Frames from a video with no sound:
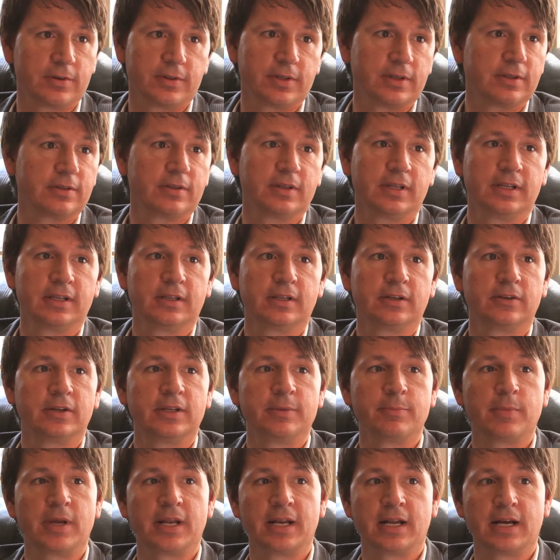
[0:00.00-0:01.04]
They literally
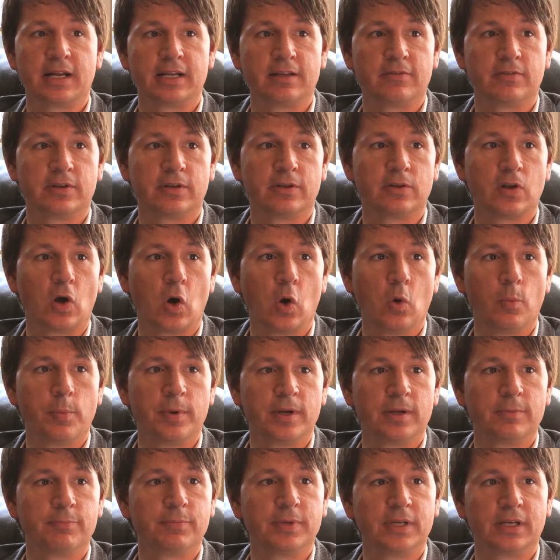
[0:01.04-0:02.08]
may not even
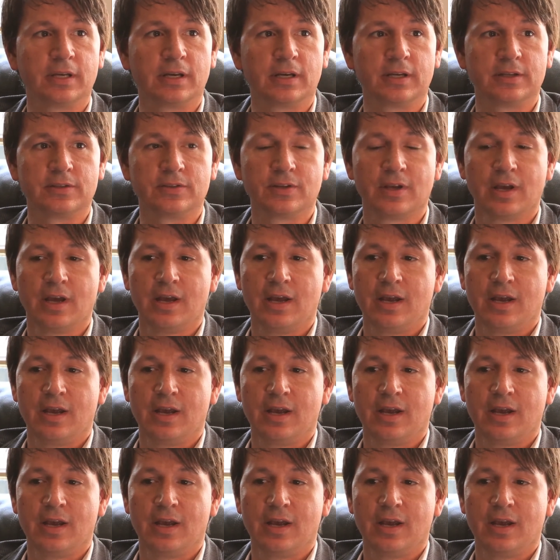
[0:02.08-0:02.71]
open it, because